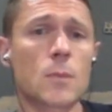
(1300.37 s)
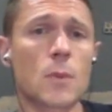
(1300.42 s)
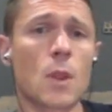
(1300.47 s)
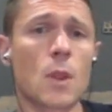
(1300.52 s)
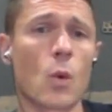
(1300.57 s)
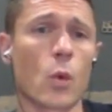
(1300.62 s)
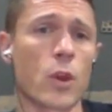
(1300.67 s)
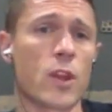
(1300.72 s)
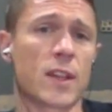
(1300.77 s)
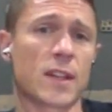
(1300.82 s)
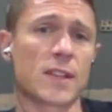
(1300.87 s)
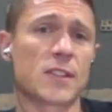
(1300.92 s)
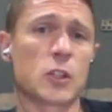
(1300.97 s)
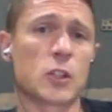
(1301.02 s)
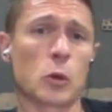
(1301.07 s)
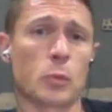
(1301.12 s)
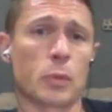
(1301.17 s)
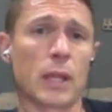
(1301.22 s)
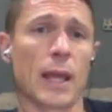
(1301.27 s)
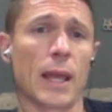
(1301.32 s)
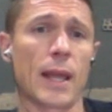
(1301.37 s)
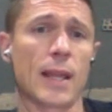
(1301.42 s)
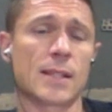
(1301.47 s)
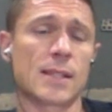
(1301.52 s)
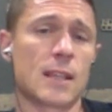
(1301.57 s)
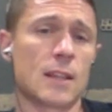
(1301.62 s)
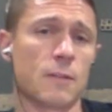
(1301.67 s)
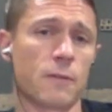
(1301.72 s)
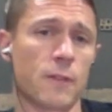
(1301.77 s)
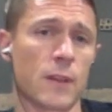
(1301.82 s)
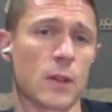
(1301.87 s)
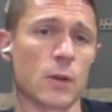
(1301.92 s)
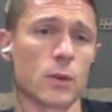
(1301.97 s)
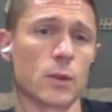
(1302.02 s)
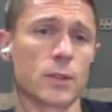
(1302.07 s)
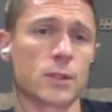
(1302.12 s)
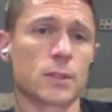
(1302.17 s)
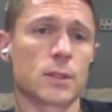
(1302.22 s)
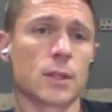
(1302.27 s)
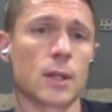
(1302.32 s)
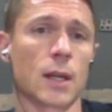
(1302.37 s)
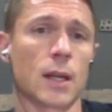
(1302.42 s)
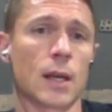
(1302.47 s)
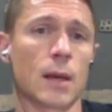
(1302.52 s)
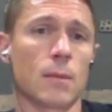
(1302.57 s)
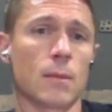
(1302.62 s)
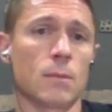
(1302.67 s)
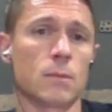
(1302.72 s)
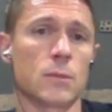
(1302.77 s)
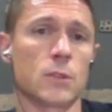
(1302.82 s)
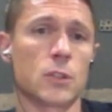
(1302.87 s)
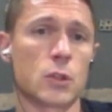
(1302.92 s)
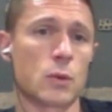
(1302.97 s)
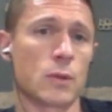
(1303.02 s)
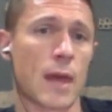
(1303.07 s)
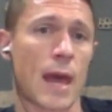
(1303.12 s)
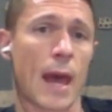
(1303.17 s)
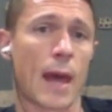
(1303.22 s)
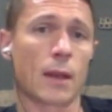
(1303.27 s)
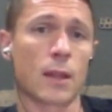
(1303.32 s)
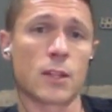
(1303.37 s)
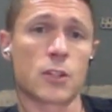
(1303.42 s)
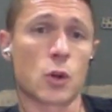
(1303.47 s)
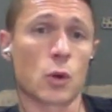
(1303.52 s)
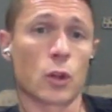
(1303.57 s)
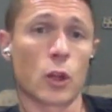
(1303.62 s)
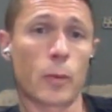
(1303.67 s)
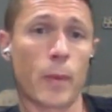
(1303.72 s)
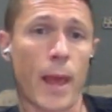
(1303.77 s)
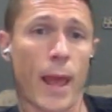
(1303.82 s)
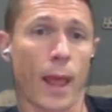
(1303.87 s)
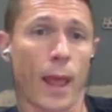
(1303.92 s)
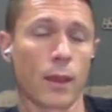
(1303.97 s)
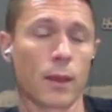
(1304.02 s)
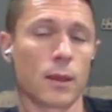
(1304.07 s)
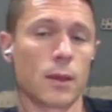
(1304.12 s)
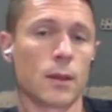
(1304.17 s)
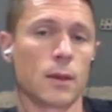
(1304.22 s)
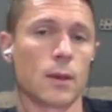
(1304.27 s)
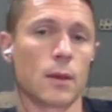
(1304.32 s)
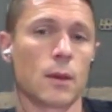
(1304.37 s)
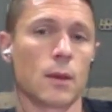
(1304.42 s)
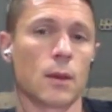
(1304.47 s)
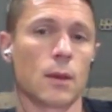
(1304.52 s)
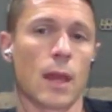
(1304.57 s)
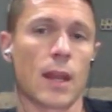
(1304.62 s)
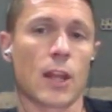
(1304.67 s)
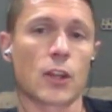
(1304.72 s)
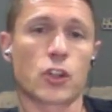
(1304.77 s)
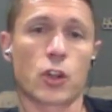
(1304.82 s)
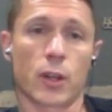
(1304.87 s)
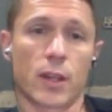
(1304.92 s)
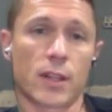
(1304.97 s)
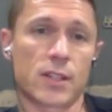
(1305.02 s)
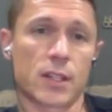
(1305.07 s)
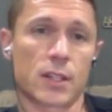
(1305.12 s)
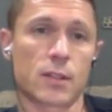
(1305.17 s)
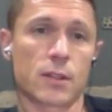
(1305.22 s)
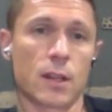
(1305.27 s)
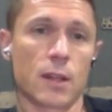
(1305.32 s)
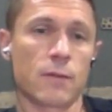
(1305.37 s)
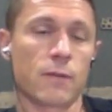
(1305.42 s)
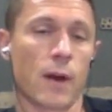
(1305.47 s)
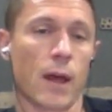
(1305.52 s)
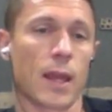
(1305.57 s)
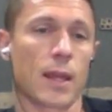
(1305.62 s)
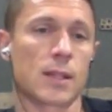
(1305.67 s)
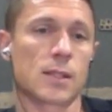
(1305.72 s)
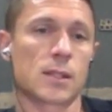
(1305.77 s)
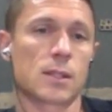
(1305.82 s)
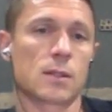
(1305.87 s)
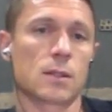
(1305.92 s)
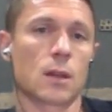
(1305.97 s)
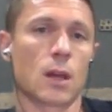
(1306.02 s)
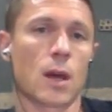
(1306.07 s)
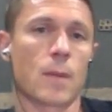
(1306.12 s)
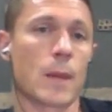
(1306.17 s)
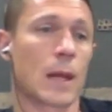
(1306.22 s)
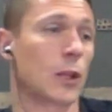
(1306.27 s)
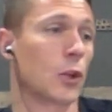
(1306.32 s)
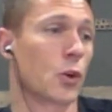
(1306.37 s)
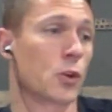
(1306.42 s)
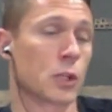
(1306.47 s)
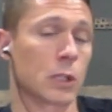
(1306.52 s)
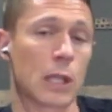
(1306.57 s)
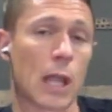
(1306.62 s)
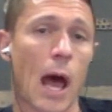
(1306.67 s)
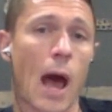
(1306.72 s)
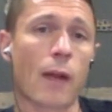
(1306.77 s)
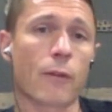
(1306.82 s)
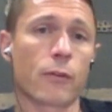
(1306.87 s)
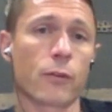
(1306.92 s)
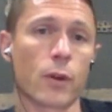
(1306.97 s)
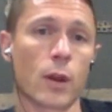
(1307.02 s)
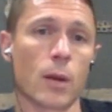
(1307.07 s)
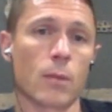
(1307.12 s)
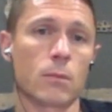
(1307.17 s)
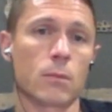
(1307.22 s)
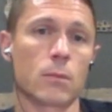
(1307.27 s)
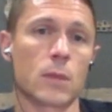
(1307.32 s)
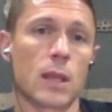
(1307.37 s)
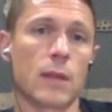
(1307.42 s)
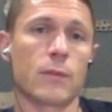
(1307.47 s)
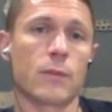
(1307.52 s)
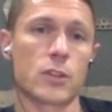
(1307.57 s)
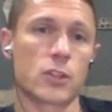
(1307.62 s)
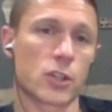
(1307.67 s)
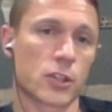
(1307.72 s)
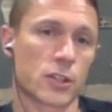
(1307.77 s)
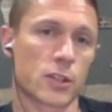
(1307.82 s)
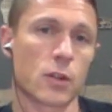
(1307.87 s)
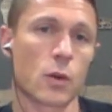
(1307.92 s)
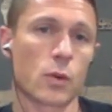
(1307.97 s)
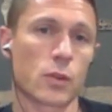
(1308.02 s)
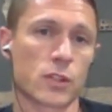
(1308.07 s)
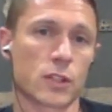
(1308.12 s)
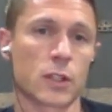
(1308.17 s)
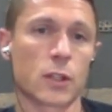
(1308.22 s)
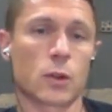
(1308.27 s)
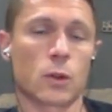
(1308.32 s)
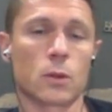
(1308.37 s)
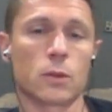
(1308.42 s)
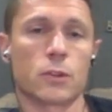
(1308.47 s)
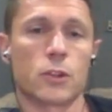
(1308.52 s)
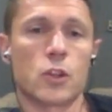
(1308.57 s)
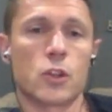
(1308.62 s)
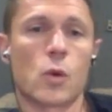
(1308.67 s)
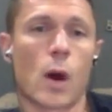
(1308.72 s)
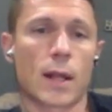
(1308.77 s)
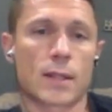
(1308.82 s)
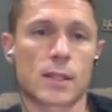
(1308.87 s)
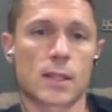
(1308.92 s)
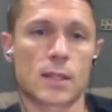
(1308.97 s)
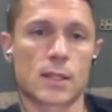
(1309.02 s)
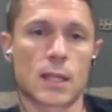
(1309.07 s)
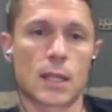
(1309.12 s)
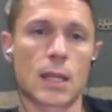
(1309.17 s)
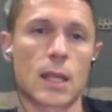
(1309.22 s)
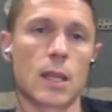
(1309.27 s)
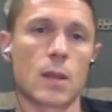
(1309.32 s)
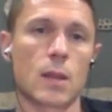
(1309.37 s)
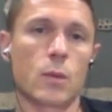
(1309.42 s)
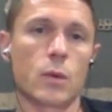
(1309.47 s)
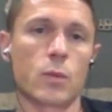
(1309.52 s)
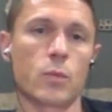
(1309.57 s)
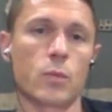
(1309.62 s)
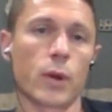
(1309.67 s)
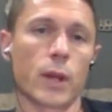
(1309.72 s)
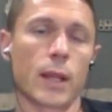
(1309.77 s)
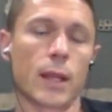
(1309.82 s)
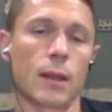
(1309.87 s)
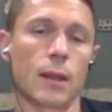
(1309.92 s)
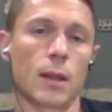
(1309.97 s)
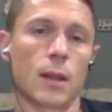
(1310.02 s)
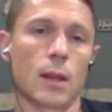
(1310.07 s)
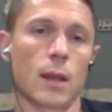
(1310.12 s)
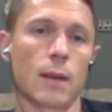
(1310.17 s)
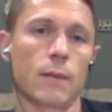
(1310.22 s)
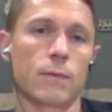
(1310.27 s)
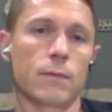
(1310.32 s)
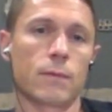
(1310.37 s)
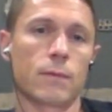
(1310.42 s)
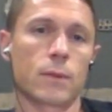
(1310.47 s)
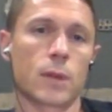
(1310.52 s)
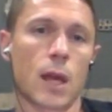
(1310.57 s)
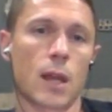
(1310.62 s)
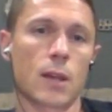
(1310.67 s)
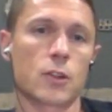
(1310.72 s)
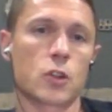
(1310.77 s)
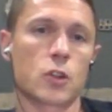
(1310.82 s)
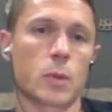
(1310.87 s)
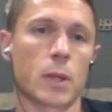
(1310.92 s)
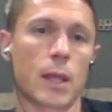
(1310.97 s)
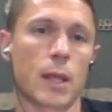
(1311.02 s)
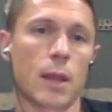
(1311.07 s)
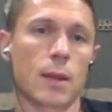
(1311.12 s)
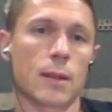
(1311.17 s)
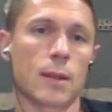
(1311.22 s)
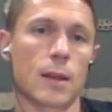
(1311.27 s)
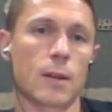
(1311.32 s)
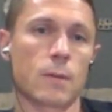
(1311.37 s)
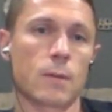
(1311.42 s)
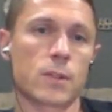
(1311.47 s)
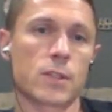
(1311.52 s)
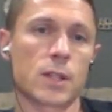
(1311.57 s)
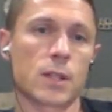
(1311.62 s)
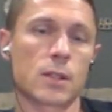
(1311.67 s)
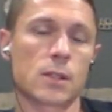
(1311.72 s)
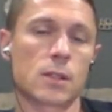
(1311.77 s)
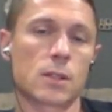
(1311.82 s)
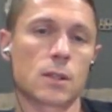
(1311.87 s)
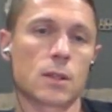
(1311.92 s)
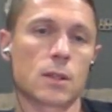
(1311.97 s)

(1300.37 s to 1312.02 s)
where you can still play, see the field, do that, and don't look back. And I took his advice. I learned a lot from even just those little nuances that he would bring, and I've kind of duplicated that ever since.